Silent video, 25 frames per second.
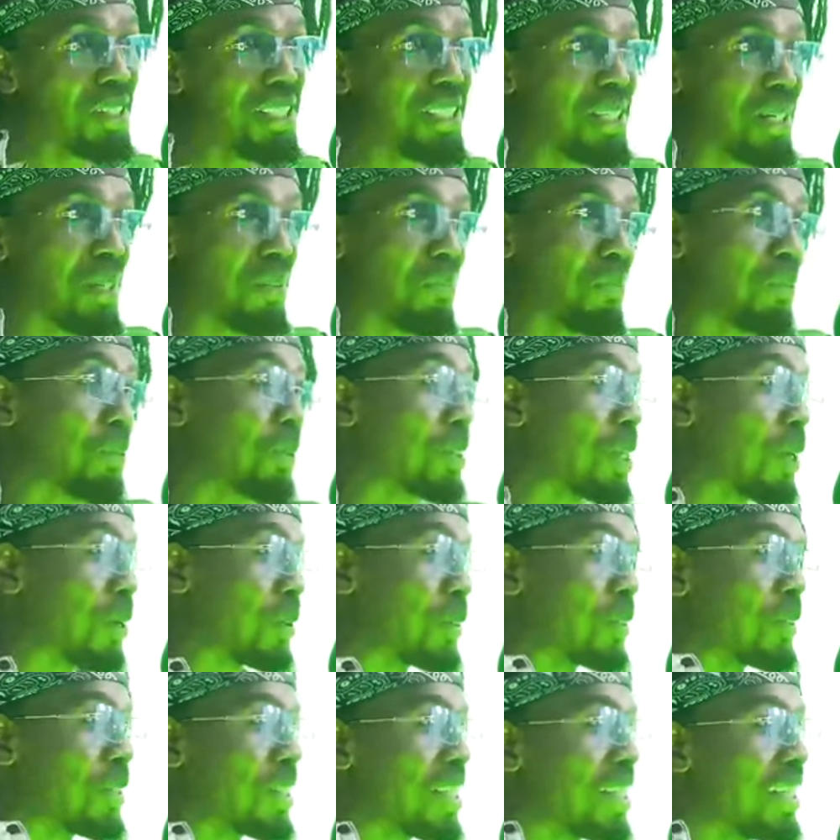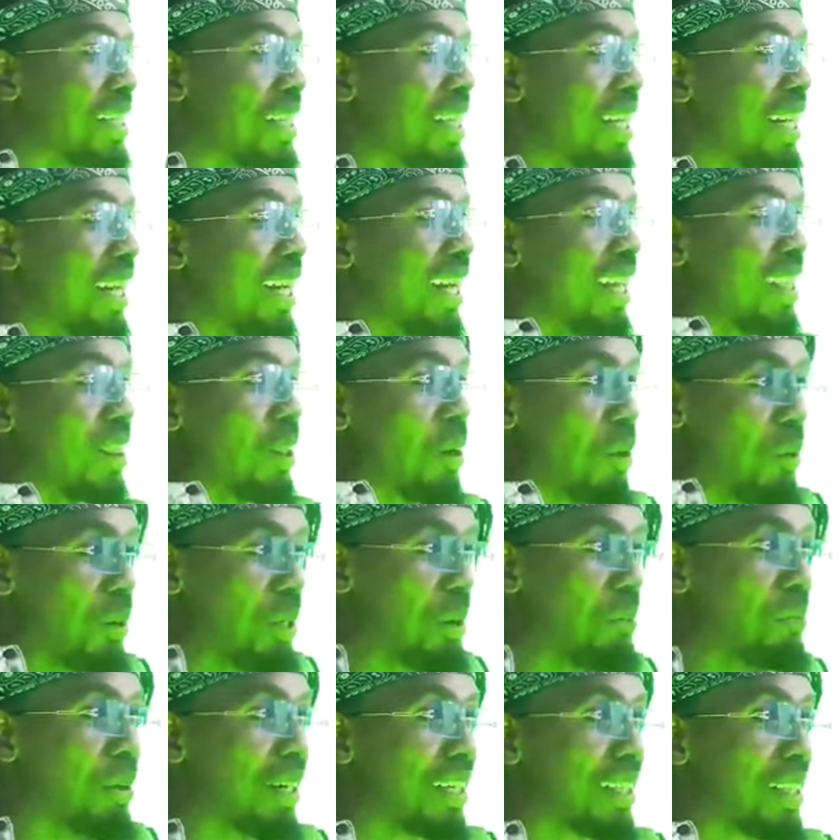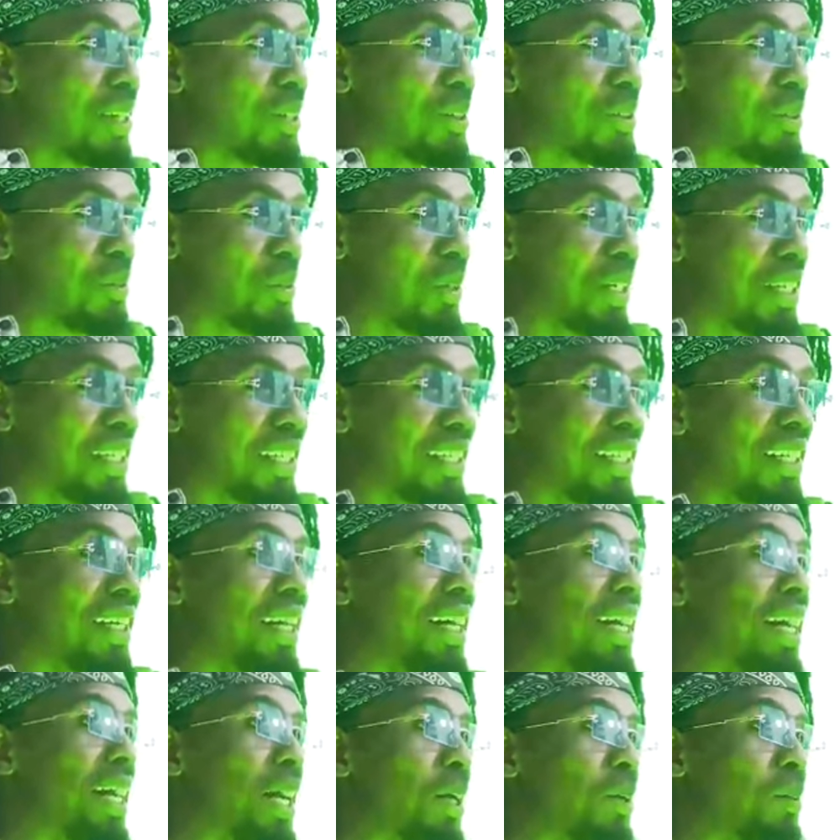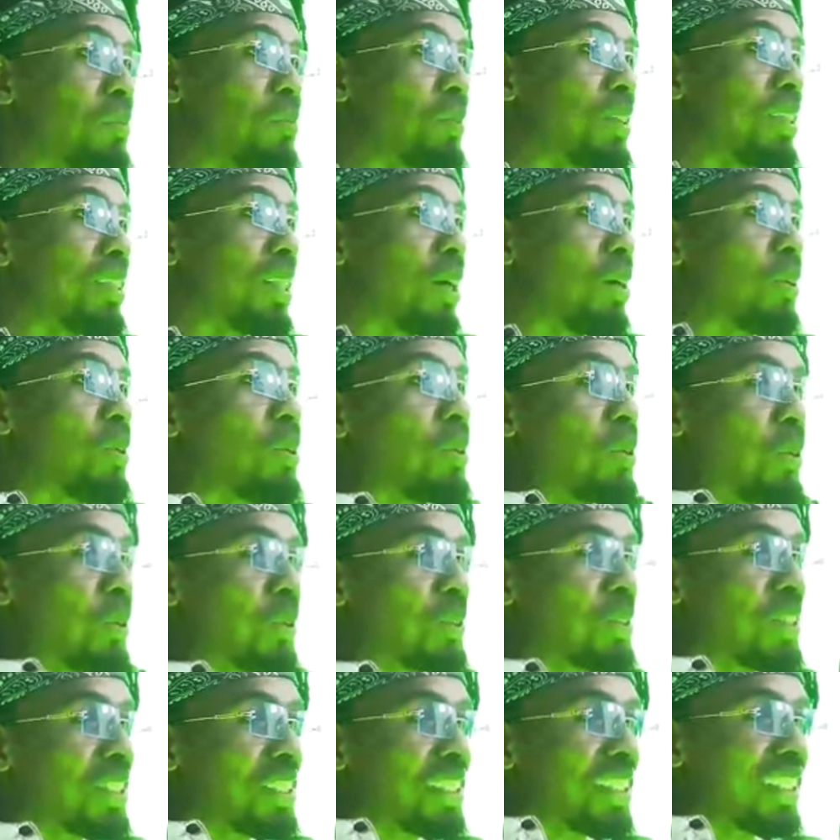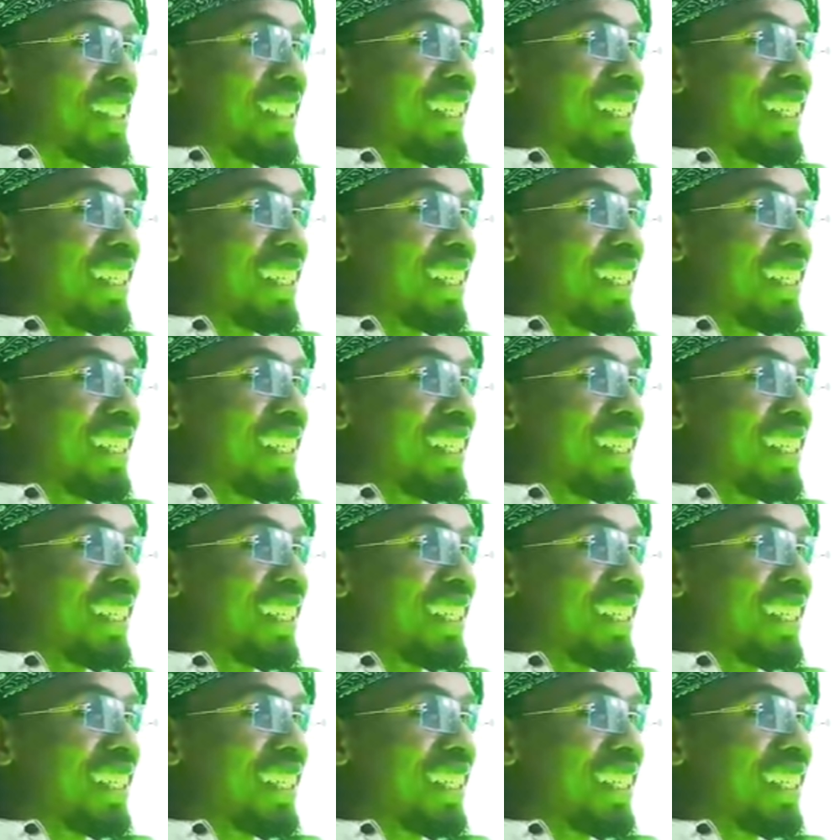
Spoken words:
way they put a lot of tea. The only mic that is working, yeah. I love you, tell your host.